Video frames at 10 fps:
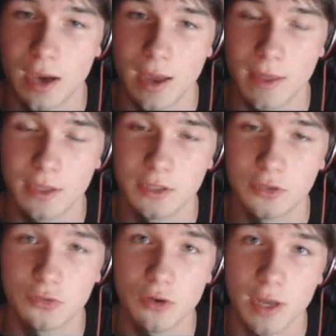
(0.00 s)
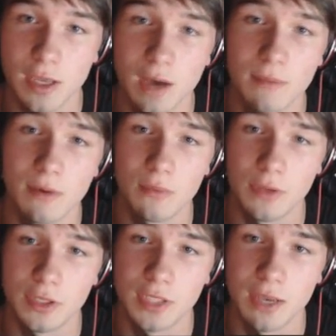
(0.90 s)
and they just try and come up with
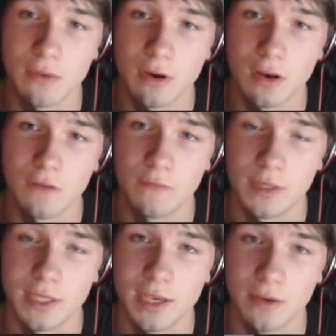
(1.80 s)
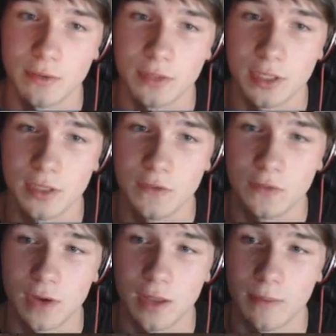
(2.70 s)
the same kind of materials to use
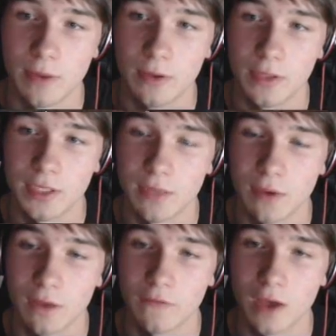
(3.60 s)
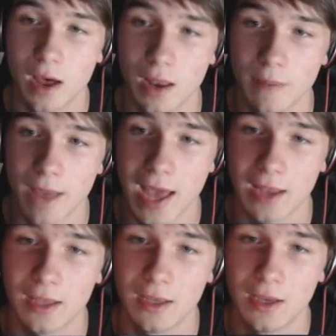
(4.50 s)
throughout the build, the same kind of color palette,